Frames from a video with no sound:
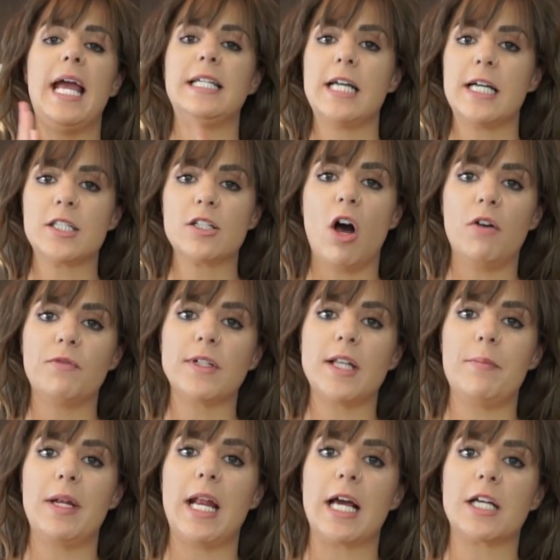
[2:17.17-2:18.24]
It does call for
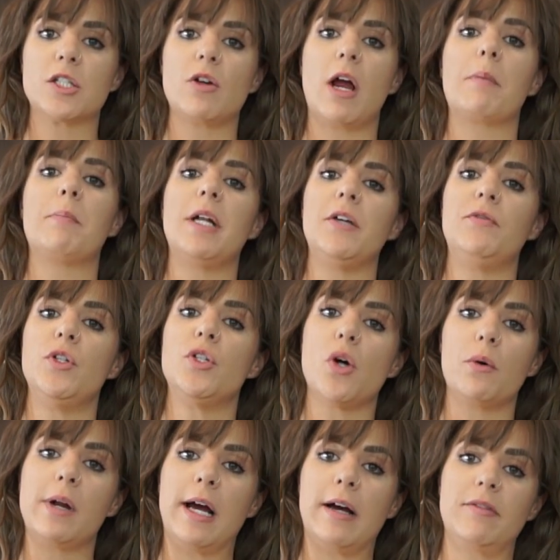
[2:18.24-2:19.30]
lemon extract, but if you
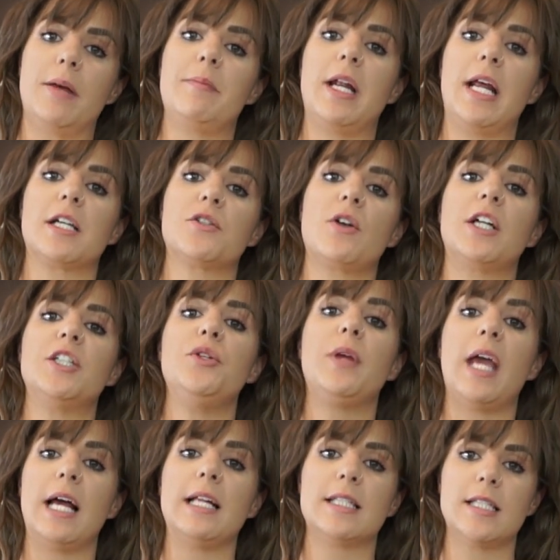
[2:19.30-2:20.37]
don't have lemon extract, you
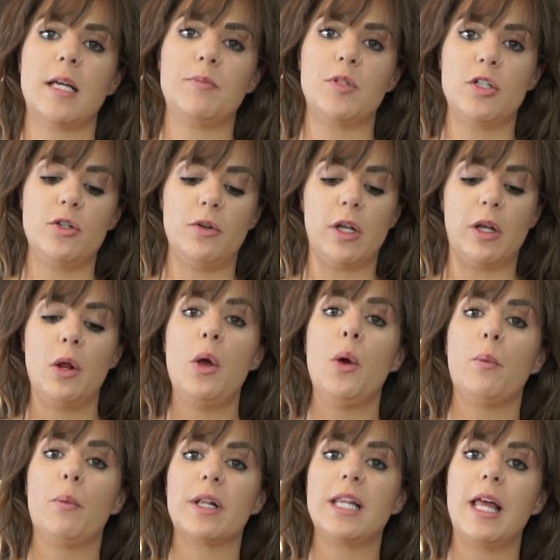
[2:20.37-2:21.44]
can substitute it
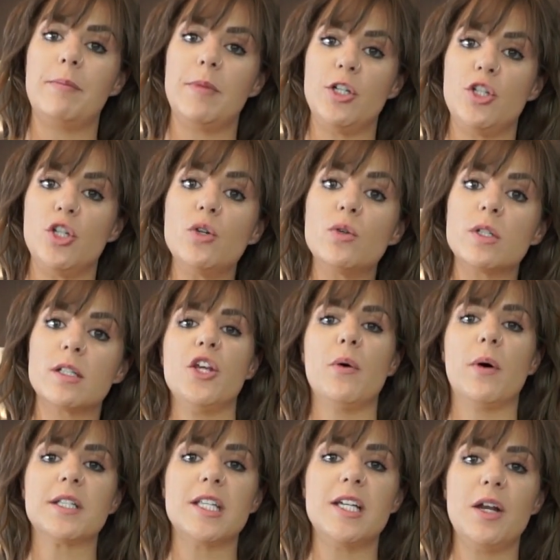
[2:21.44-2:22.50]
with lemon juice.
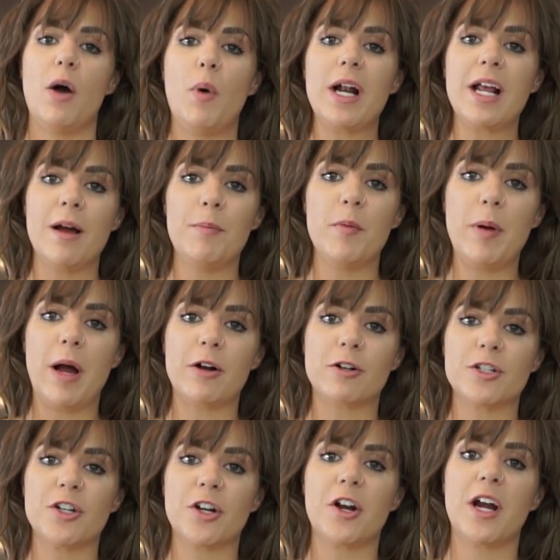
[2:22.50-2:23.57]
You also need 1 cup of
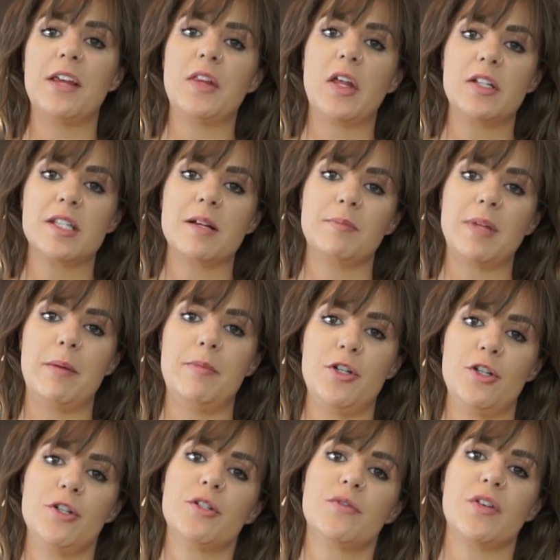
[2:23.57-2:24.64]
powdered sugar and then some lemon
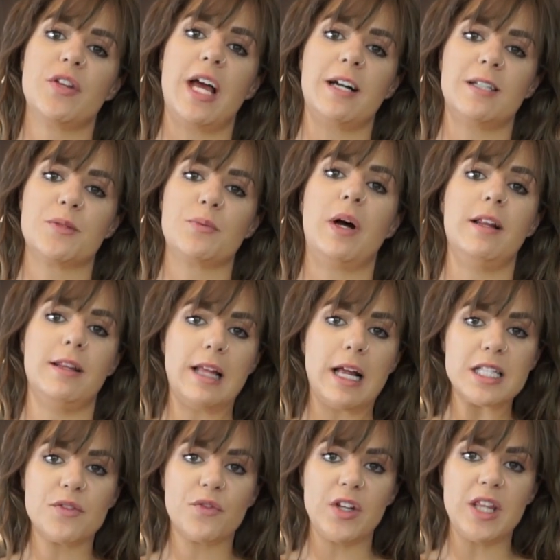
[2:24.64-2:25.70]
juice for that as well, and
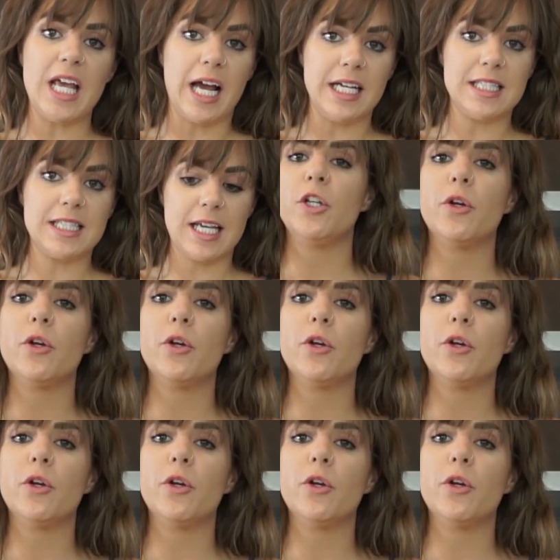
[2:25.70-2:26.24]
that's for the icing.